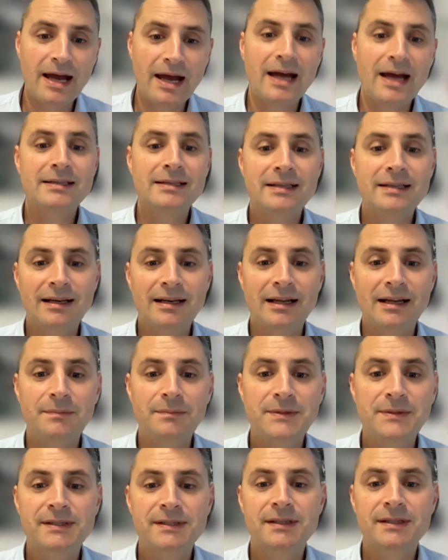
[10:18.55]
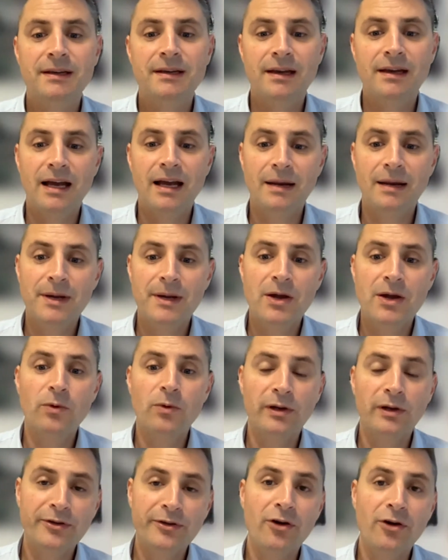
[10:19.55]
and clubs
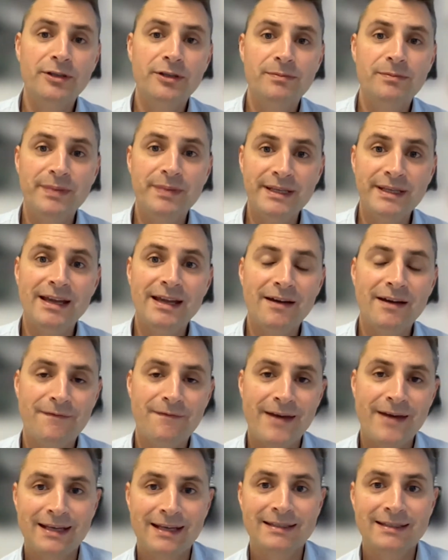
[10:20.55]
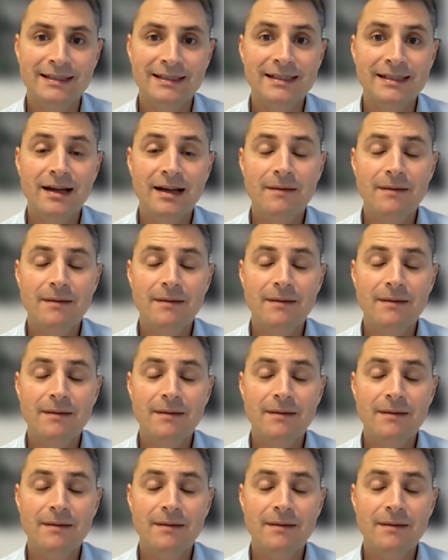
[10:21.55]
will not be affected